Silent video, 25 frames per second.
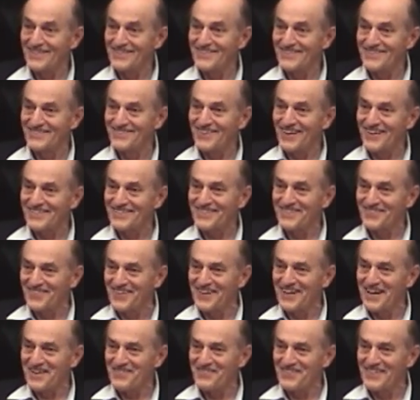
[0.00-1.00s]
constructive
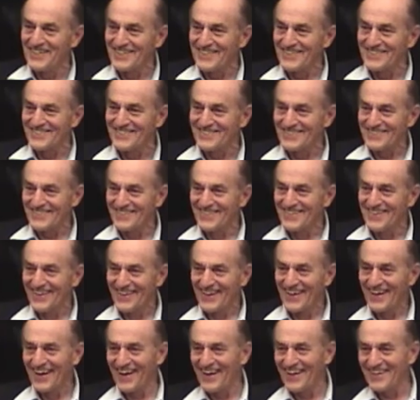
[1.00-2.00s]
comments?
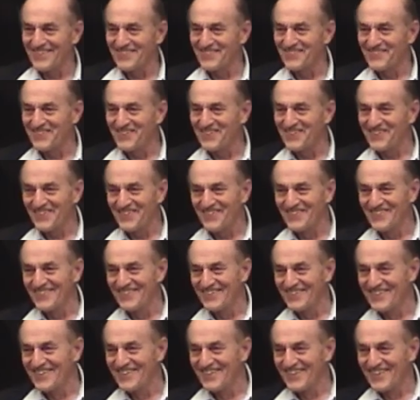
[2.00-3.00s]
I don't know.
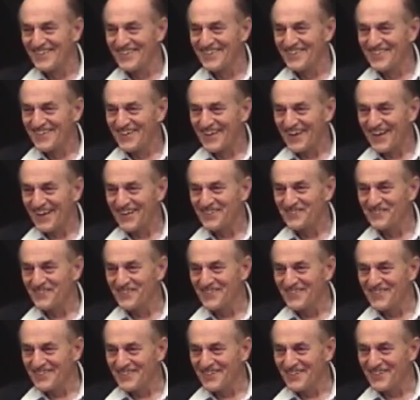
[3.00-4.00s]
I
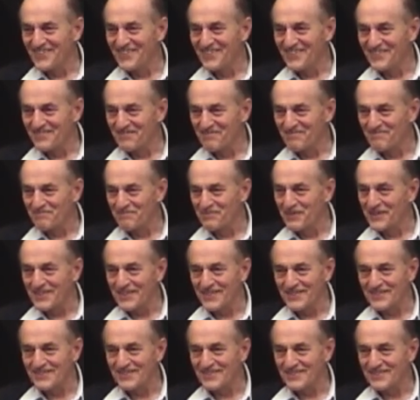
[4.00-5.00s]
really don't. But
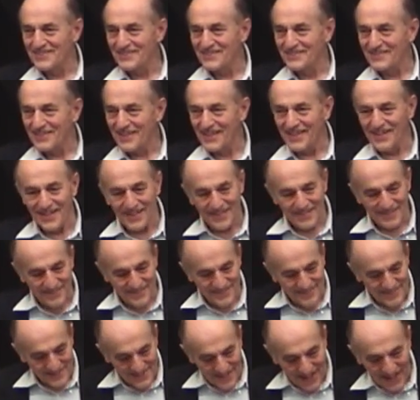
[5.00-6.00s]
that's
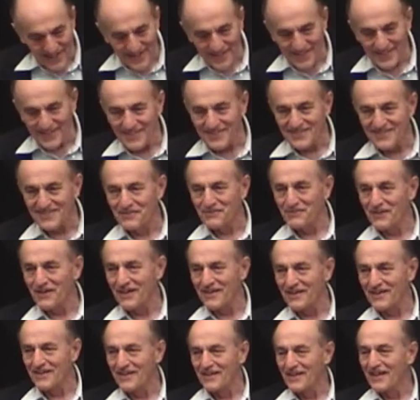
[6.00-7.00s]
it's not an easy
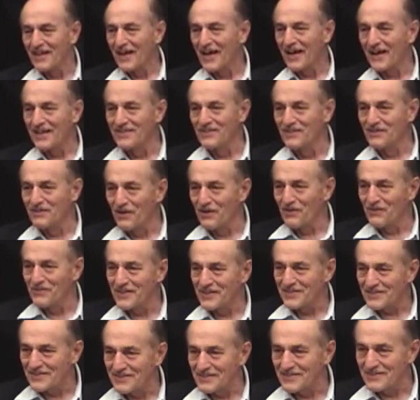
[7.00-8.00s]
one. And you know
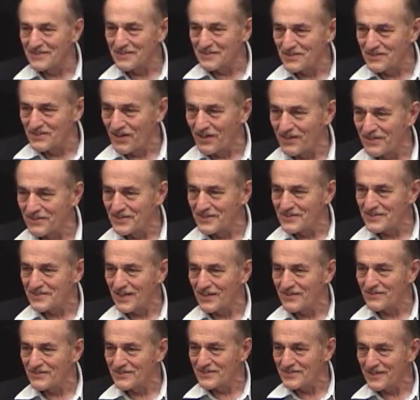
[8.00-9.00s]
that's sort of the
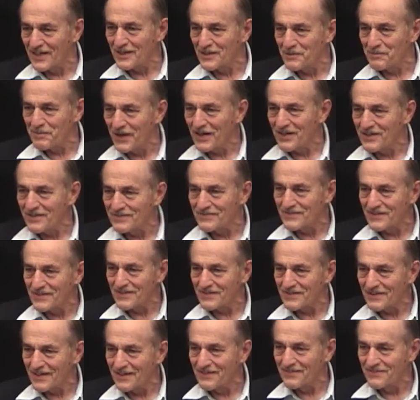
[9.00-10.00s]
center part of, the,
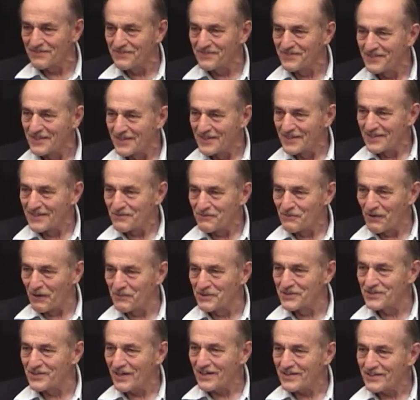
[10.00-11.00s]
of
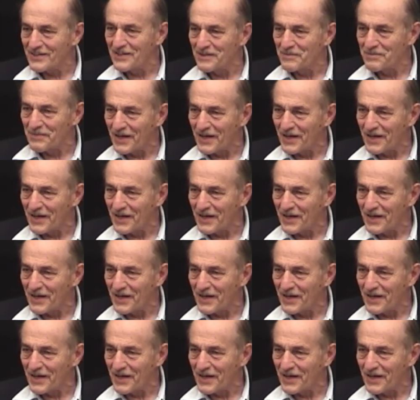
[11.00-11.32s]
what we're talking